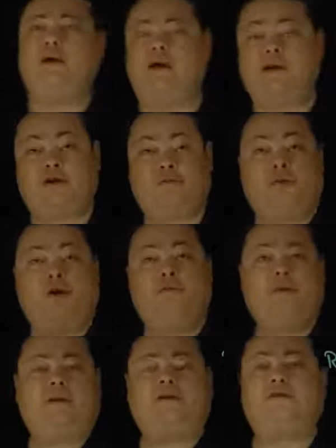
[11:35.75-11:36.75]
an
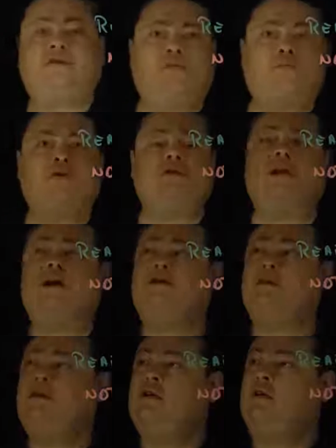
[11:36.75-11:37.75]
experiment that is very
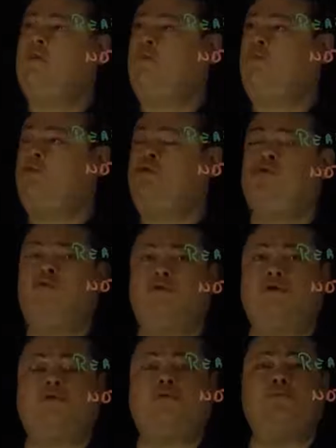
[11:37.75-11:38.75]
precise will
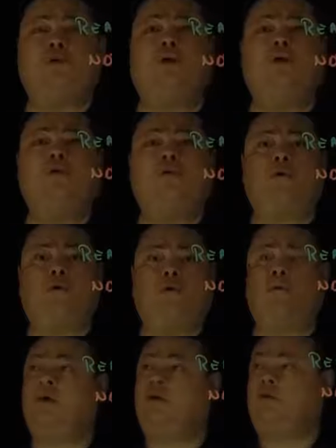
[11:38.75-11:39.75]
produce small
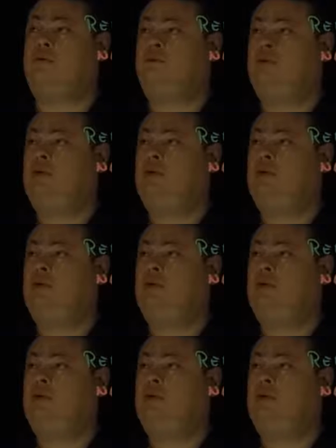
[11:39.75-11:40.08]
random error.